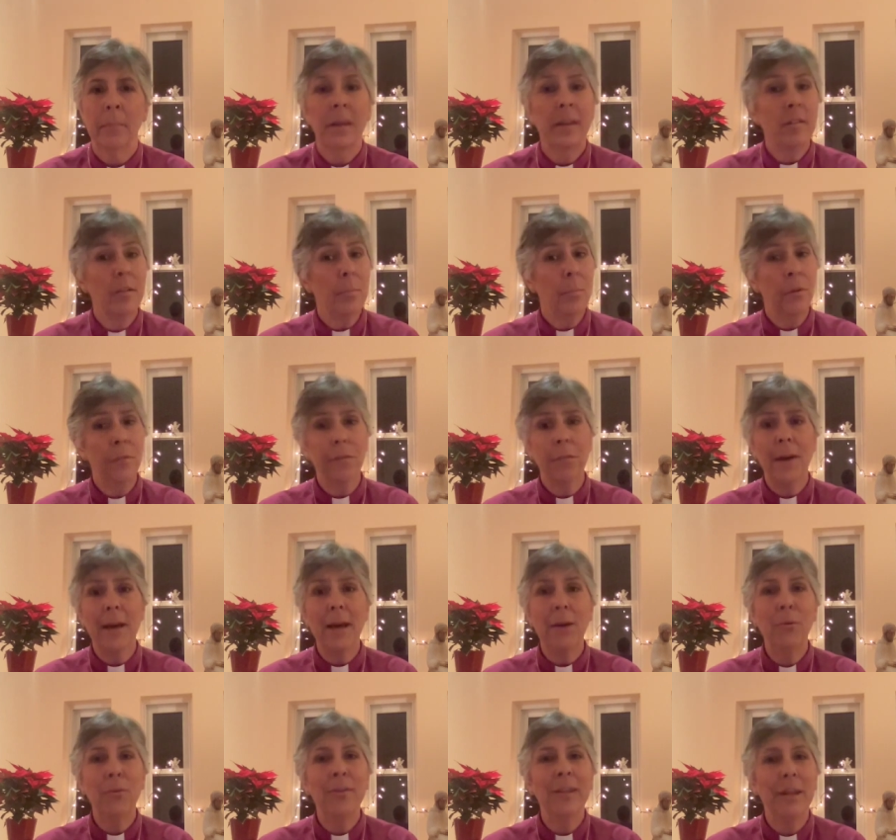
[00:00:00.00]
It's a
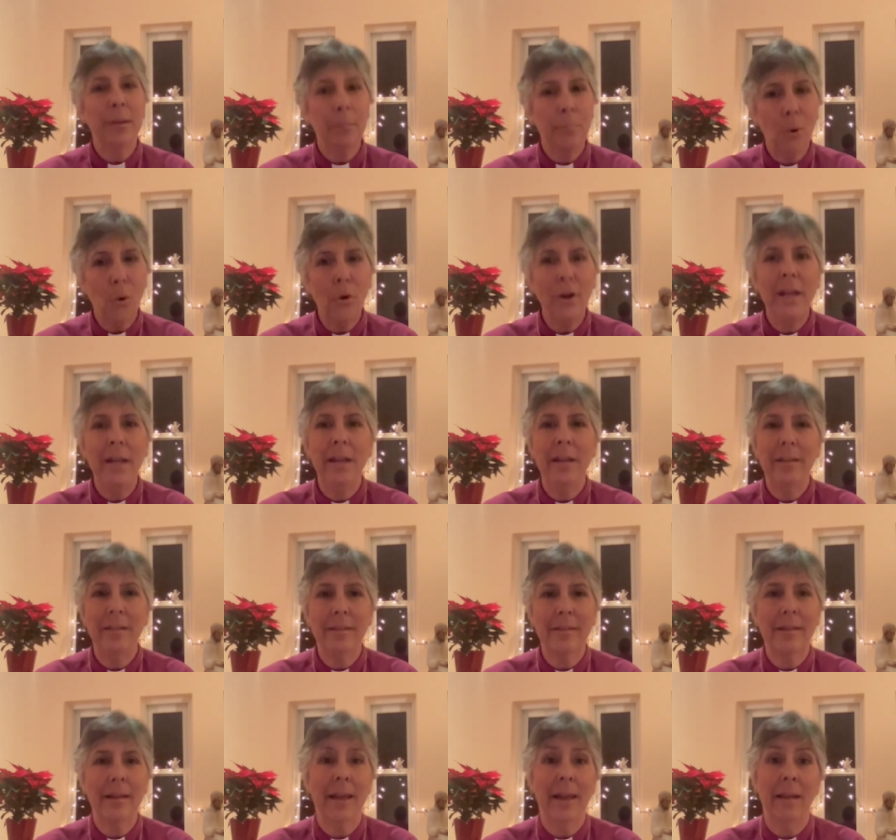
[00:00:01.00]
profound and
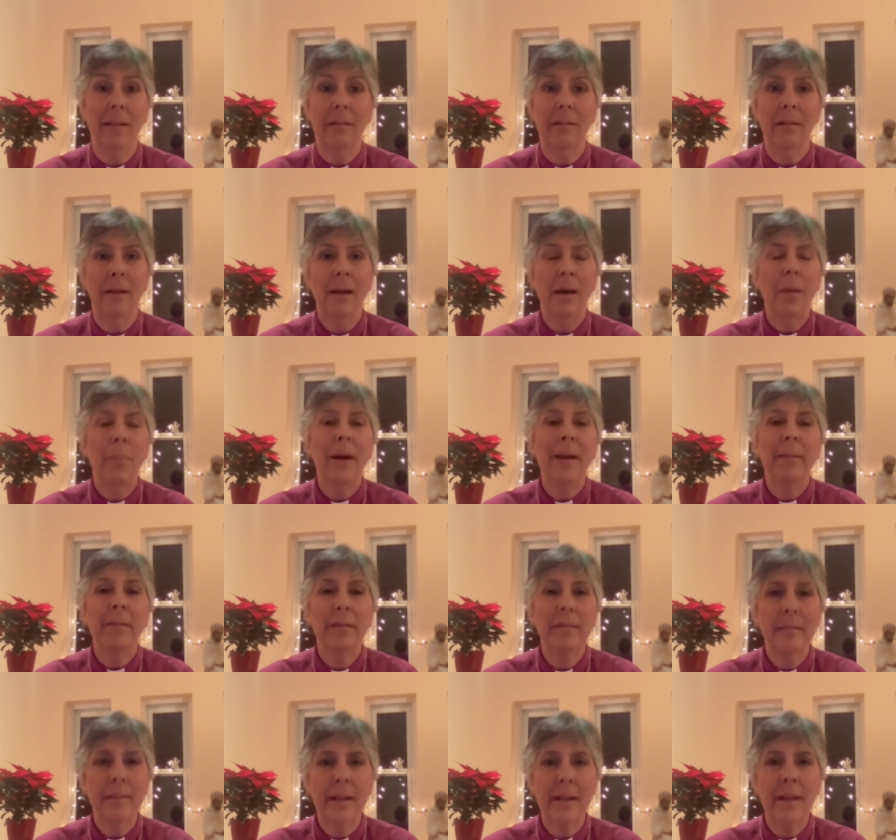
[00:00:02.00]
poignant tale about
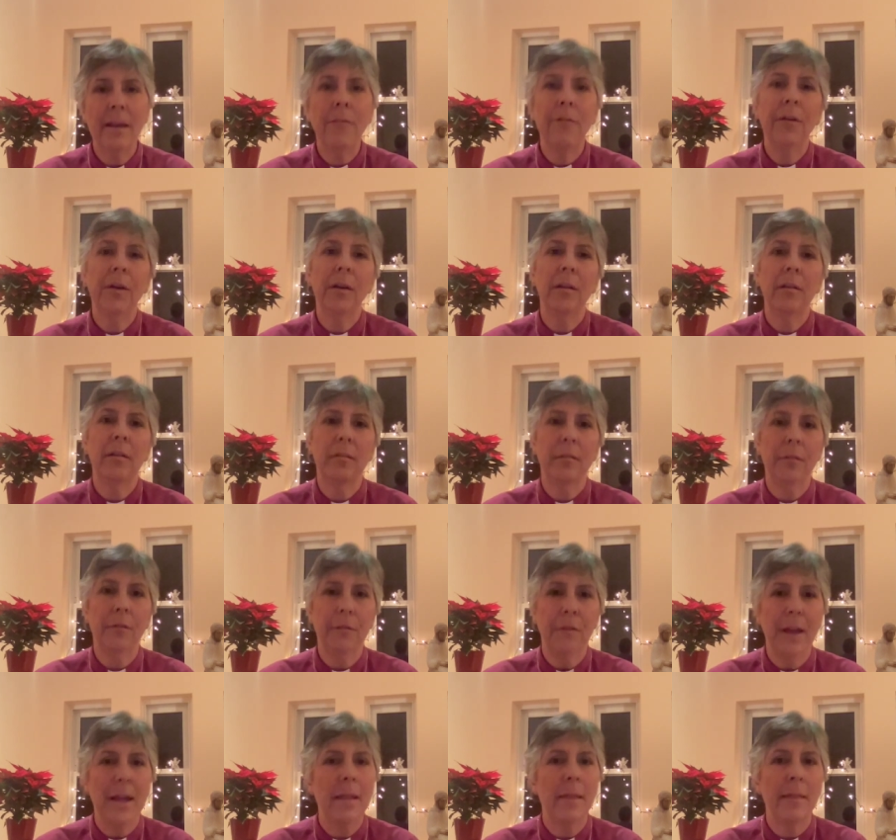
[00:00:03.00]
the significance of
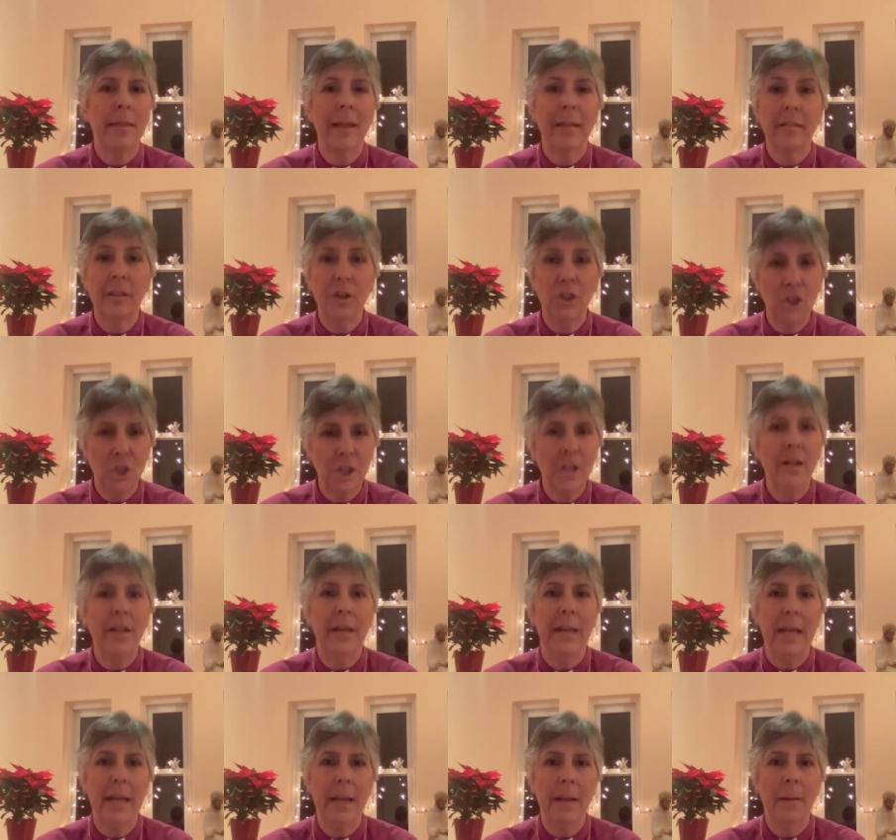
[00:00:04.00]
faith as a
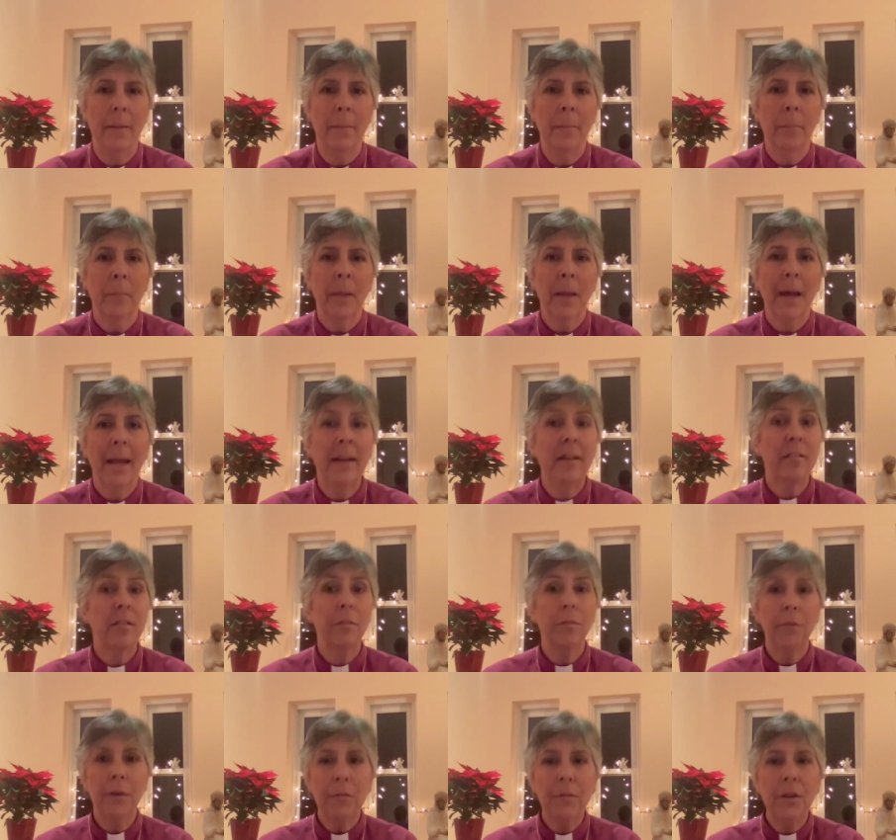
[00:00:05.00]
journey, and it's
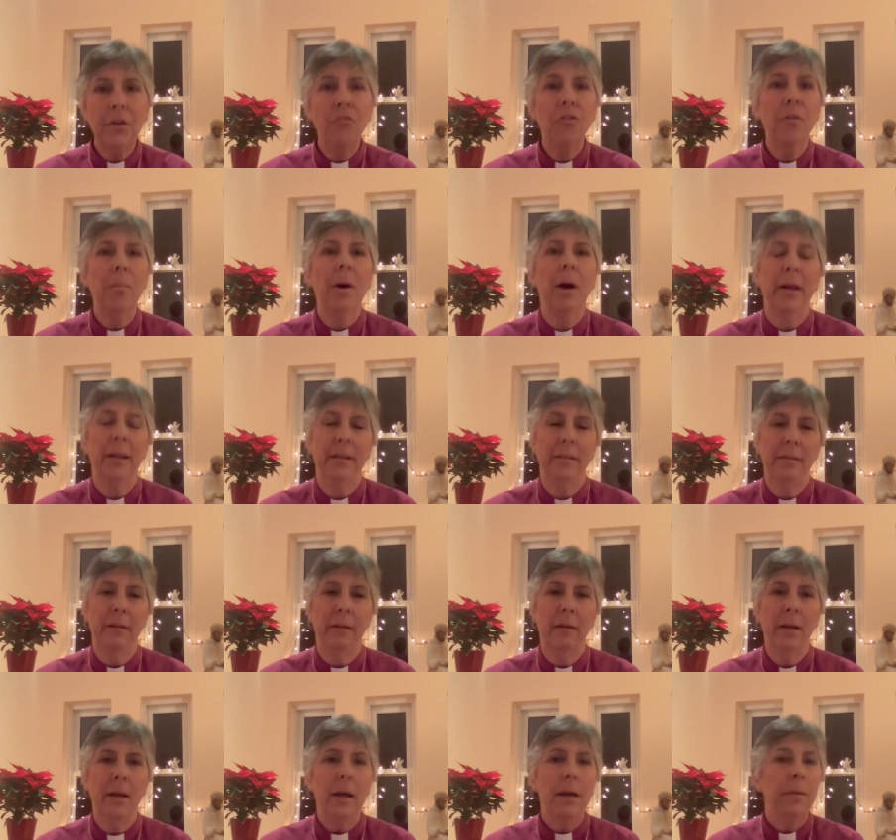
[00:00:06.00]
a vivid
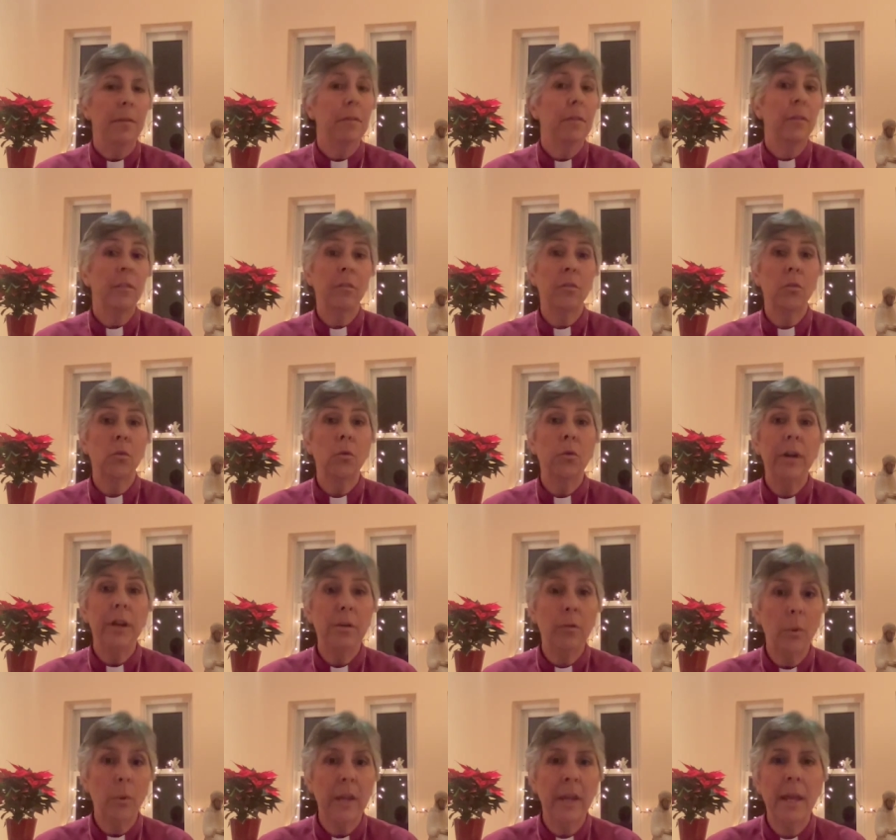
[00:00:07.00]
reminder that the
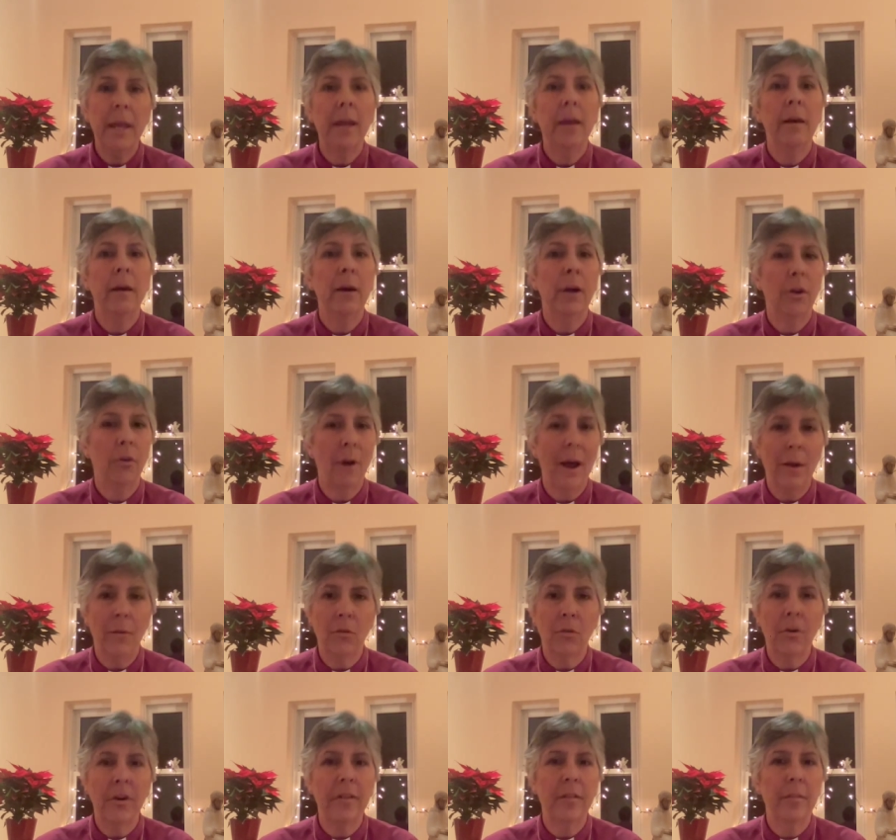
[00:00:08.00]
stories we hear
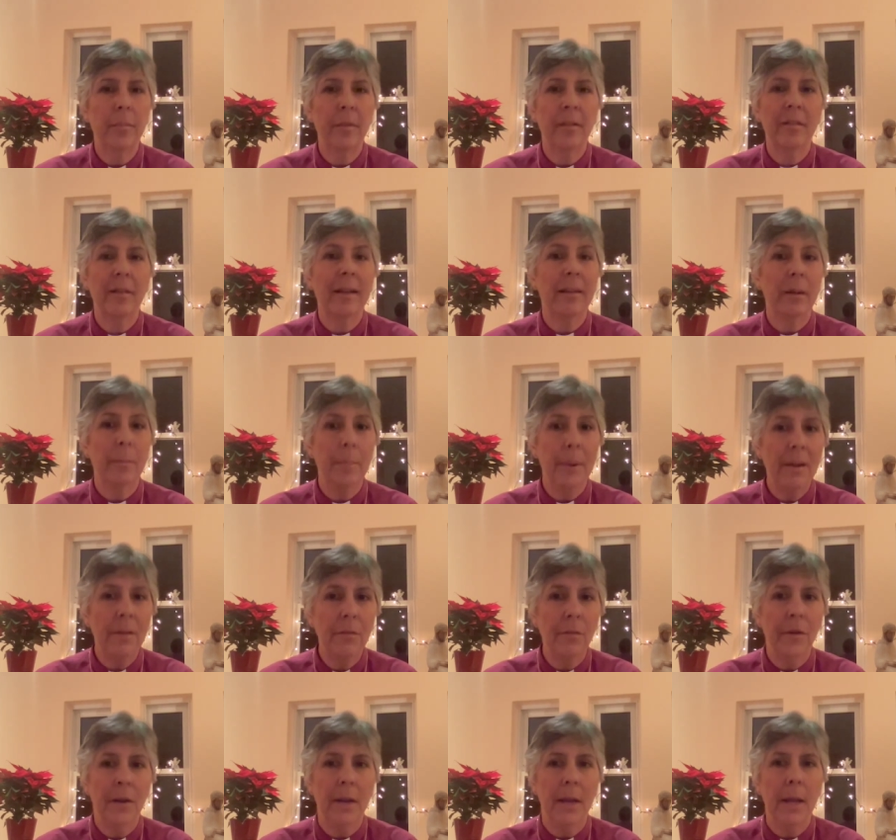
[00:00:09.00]
around Christmas and
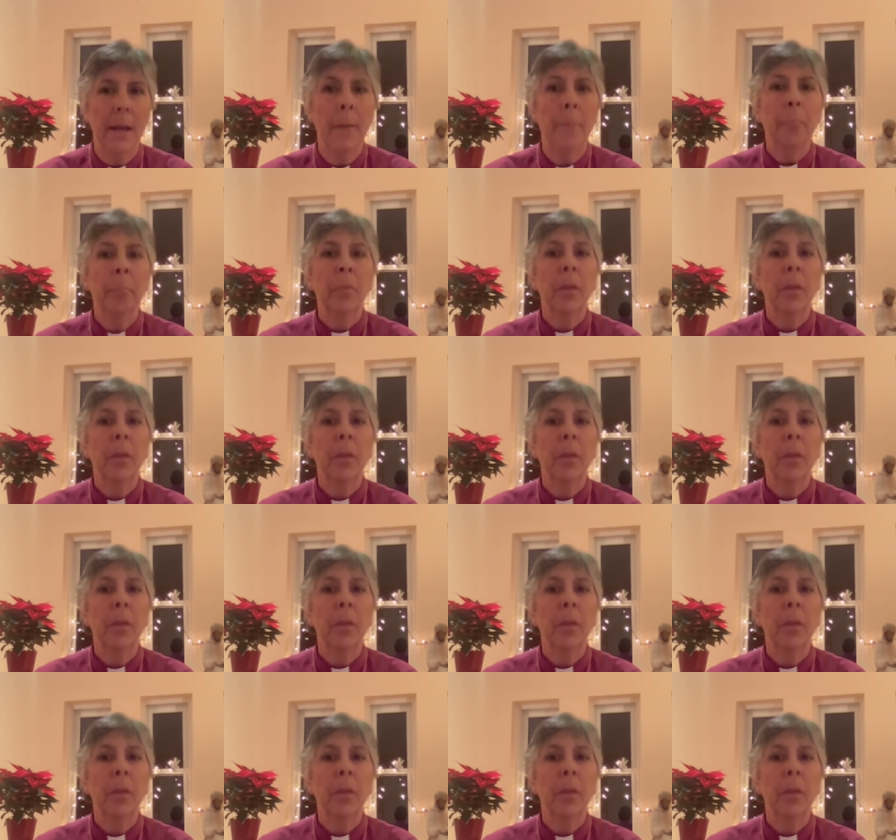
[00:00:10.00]
Epiphany